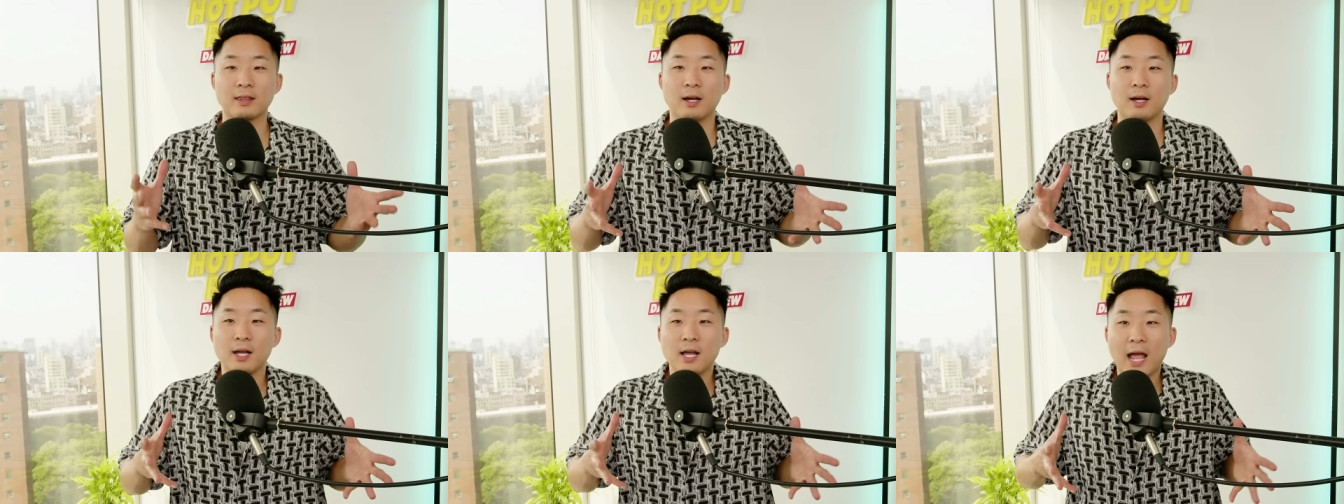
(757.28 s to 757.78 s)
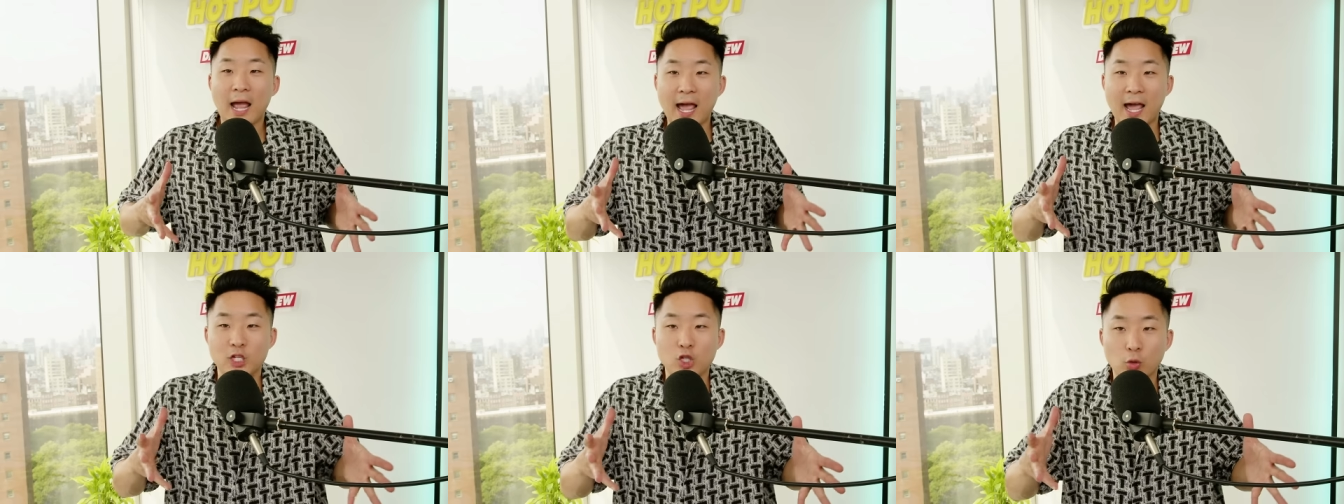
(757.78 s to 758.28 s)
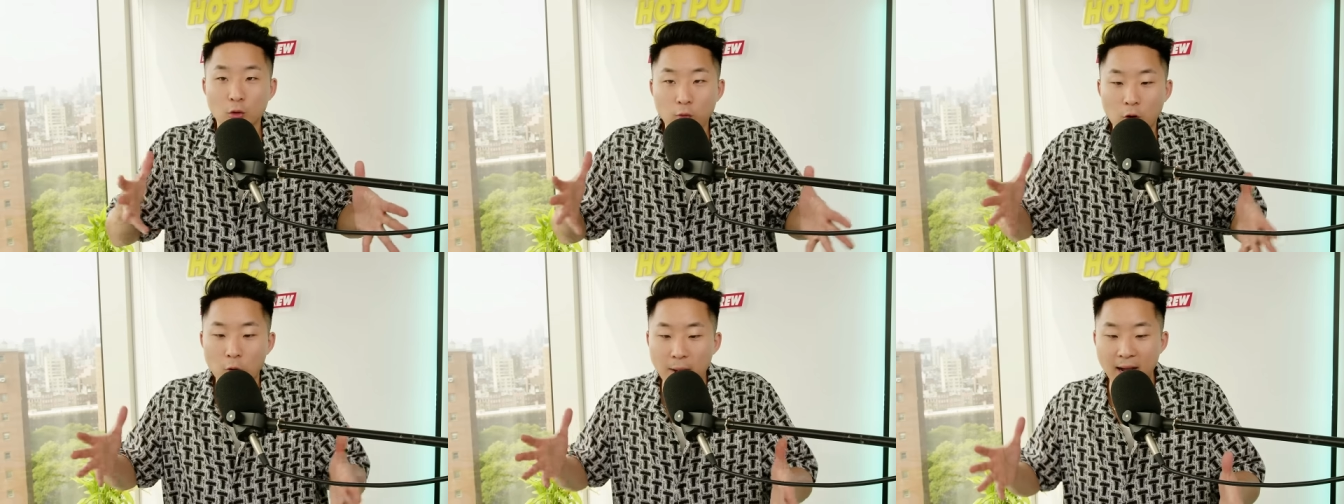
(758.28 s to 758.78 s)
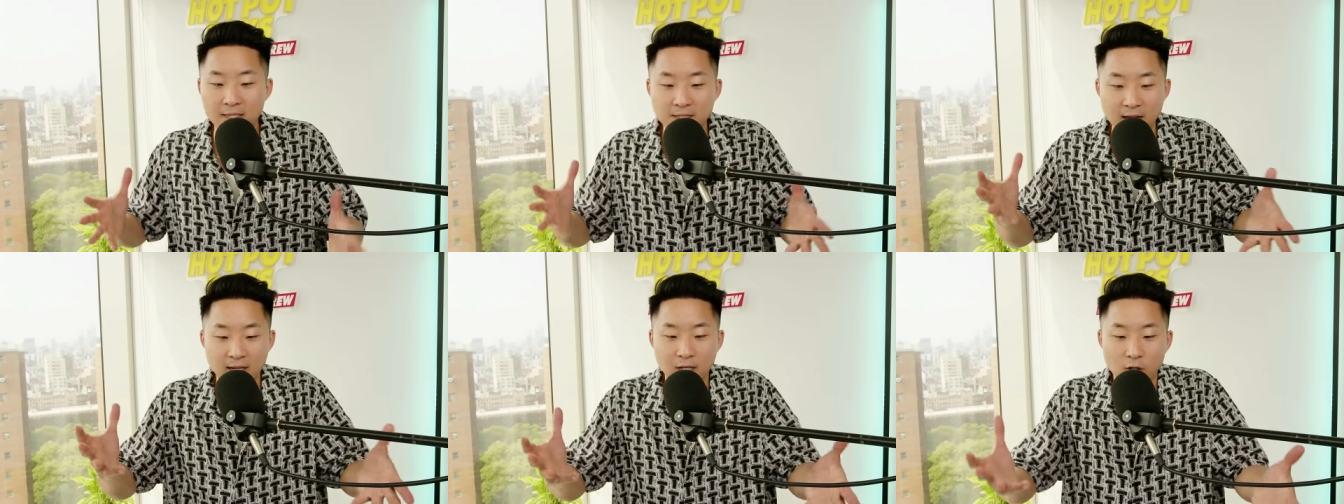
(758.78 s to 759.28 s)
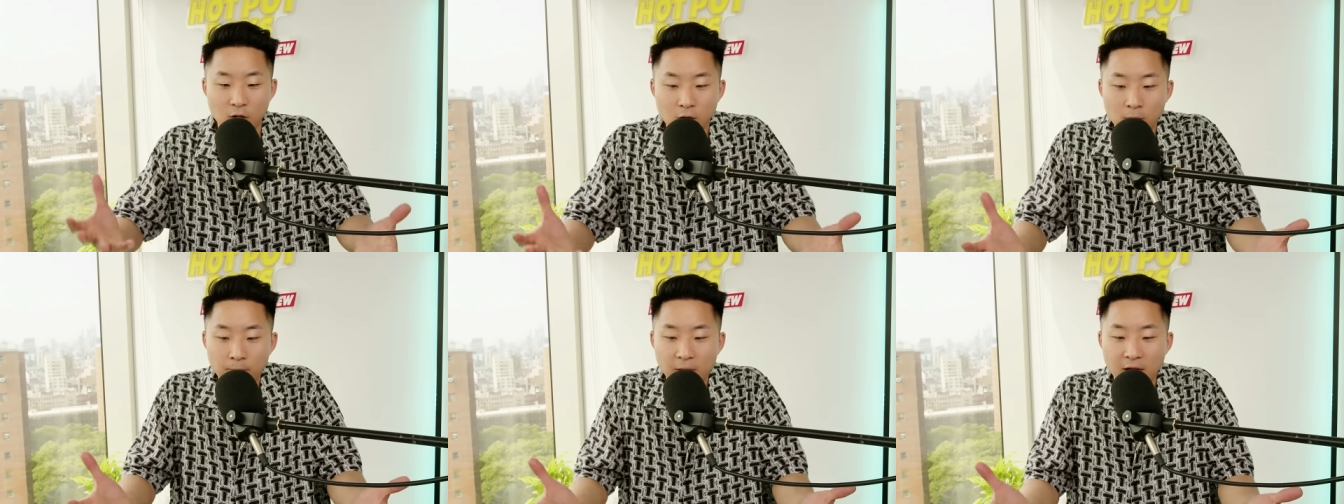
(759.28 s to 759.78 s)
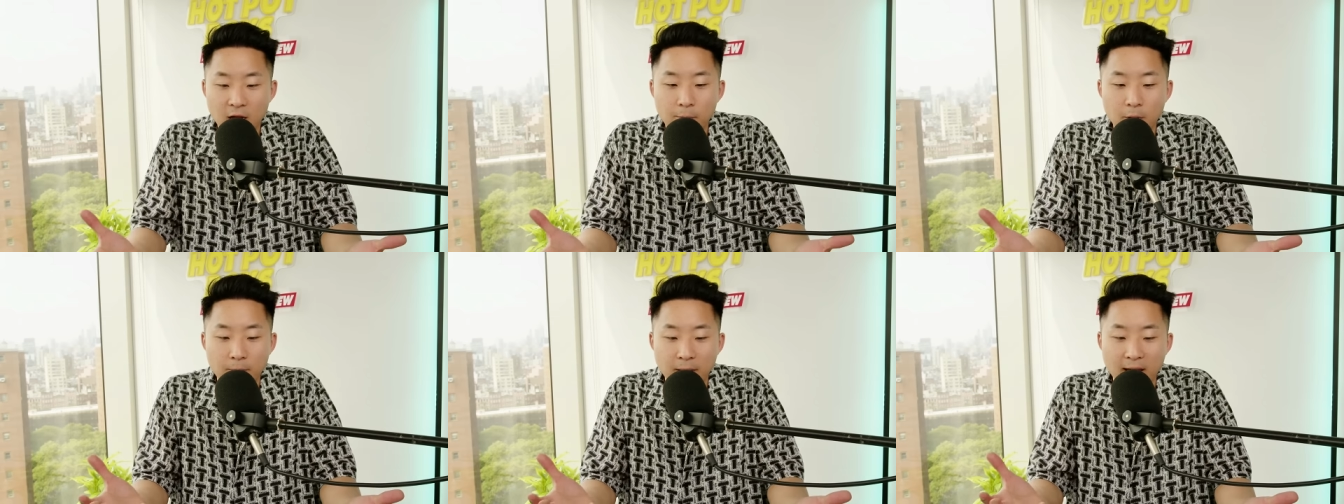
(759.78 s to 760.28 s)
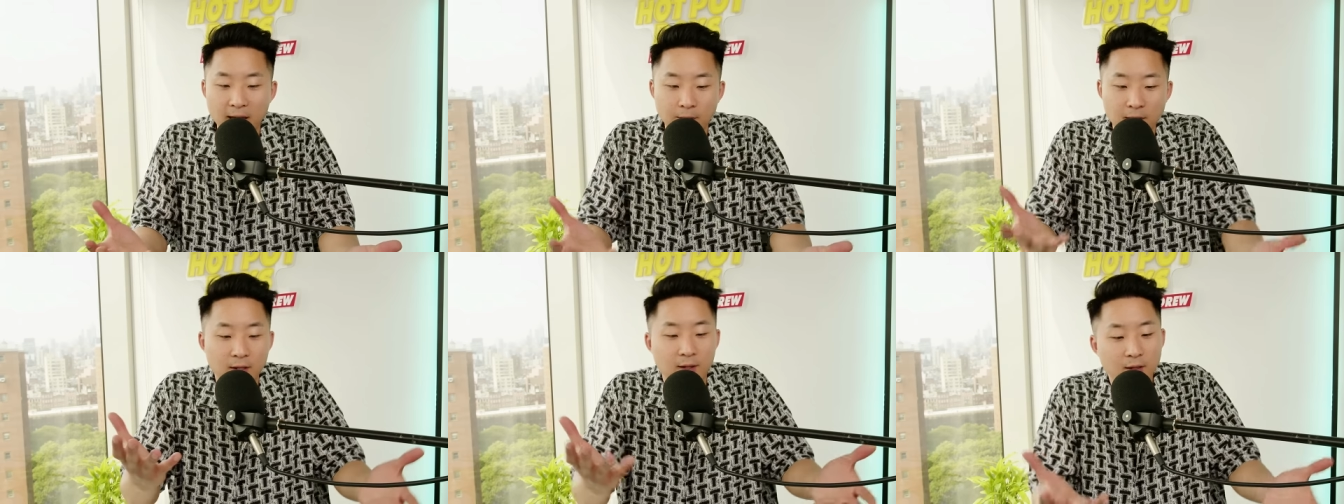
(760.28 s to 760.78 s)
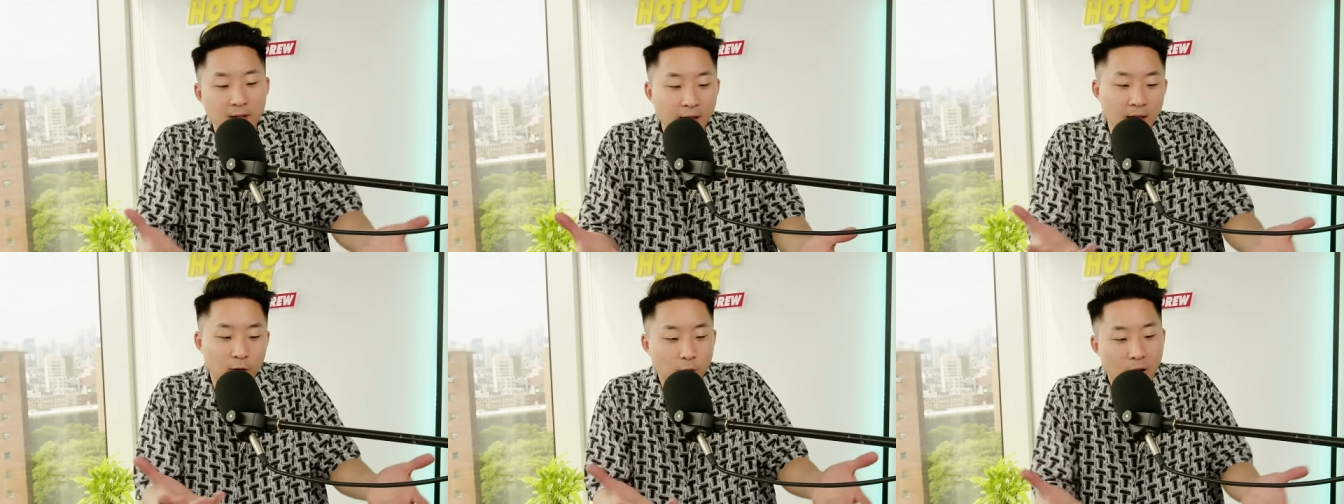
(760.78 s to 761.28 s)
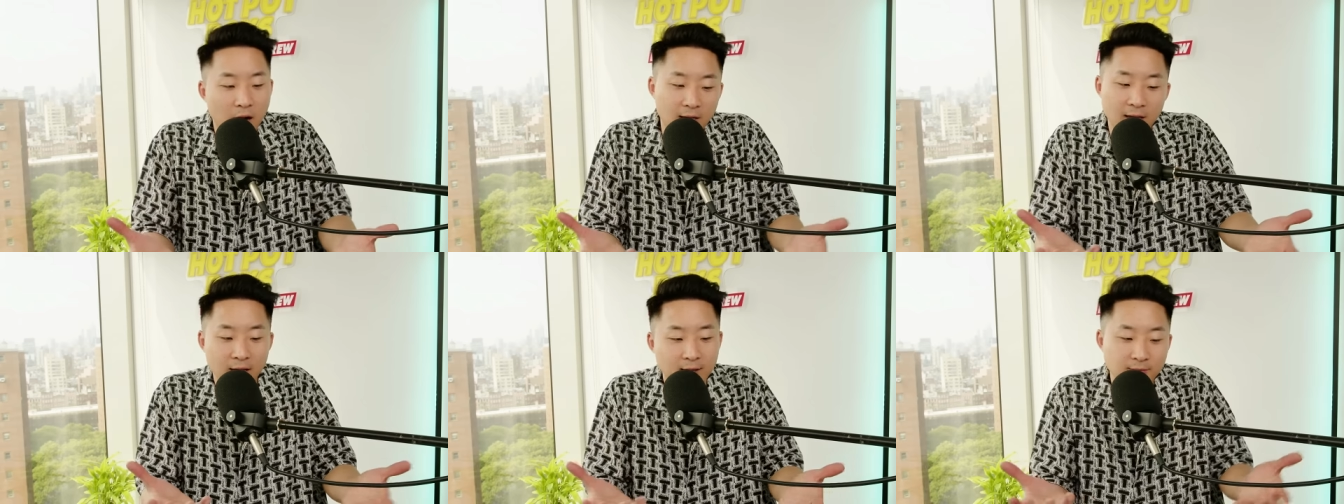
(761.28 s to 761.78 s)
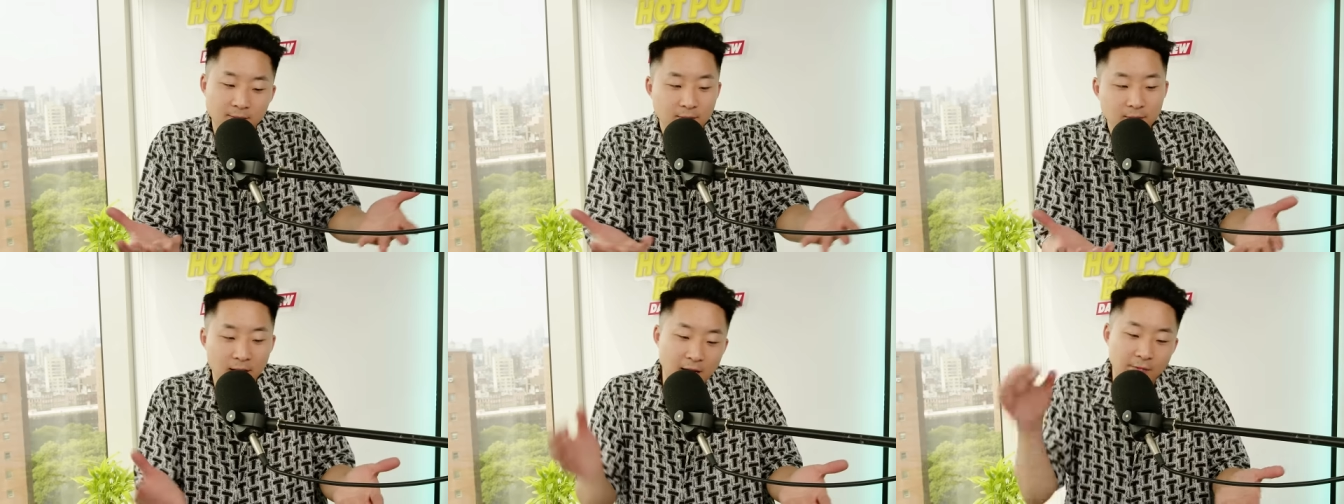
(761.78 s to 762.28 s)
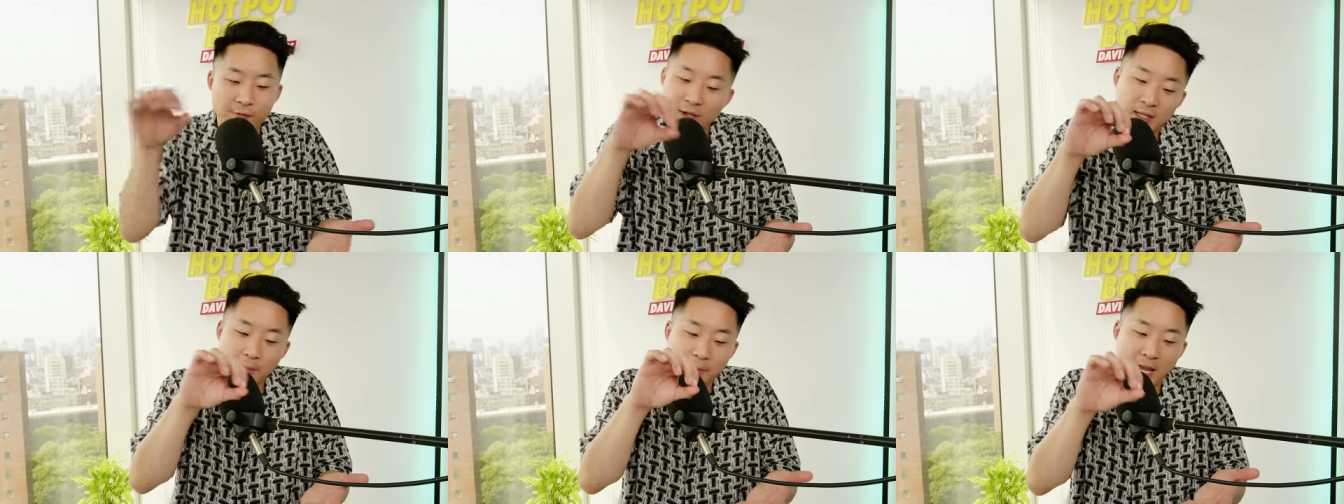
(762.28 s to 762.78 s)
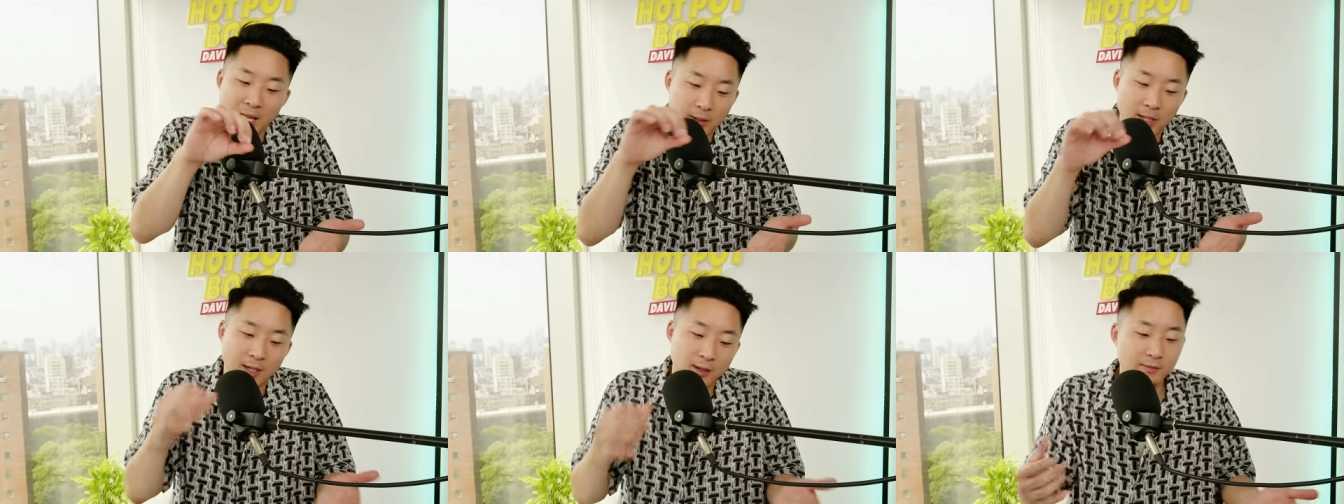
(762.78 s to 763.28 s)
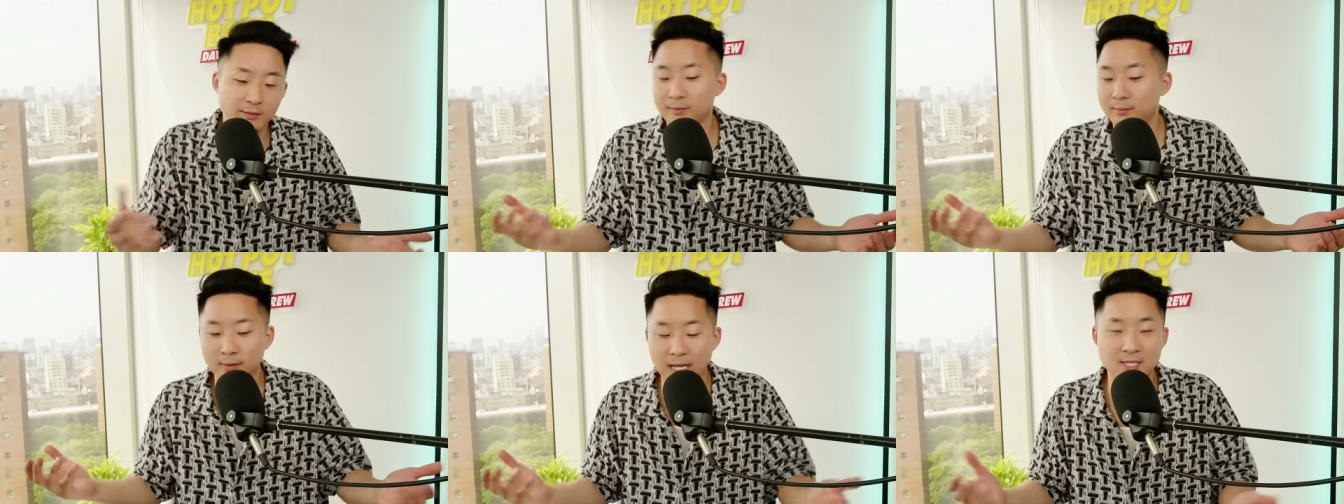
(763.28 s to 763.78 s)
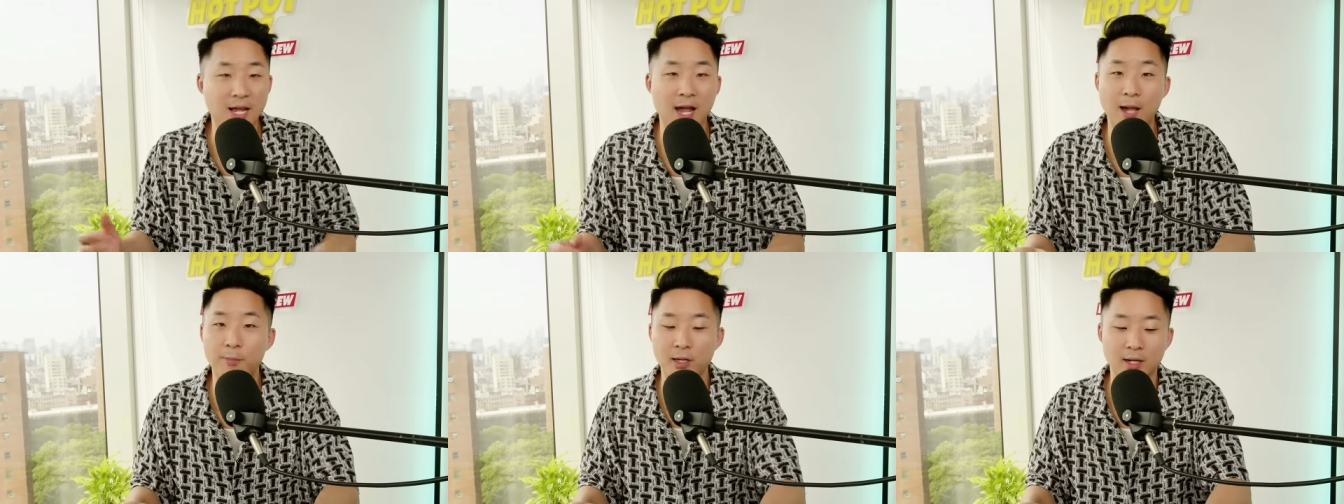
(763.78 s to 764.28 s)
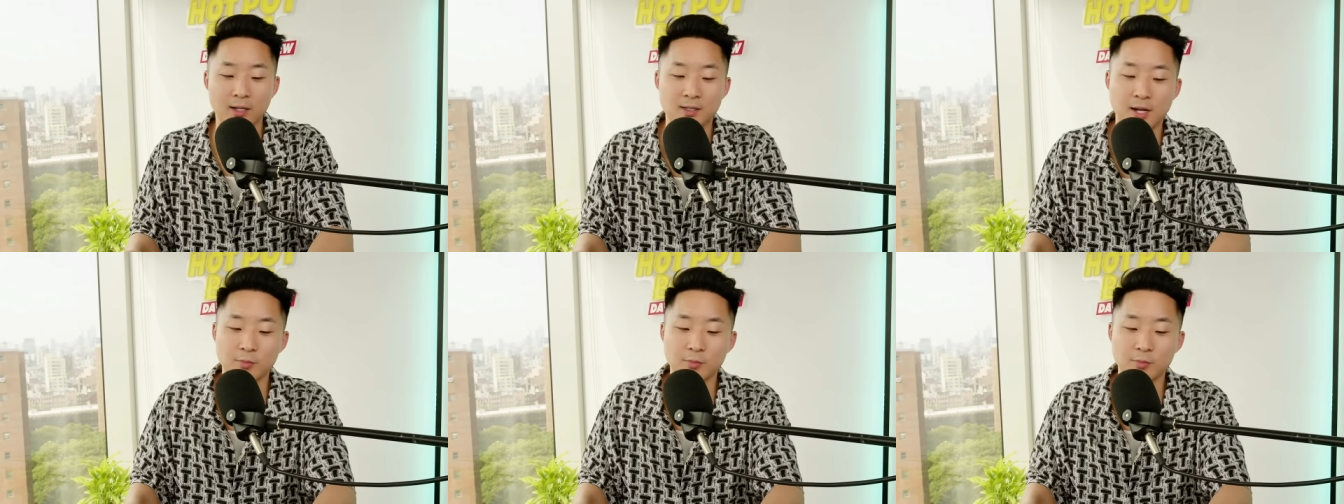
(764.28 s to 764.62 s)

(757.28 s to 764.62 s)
the actual robots that can pick up a baby and rock it and feed the baby, that's not happening anytime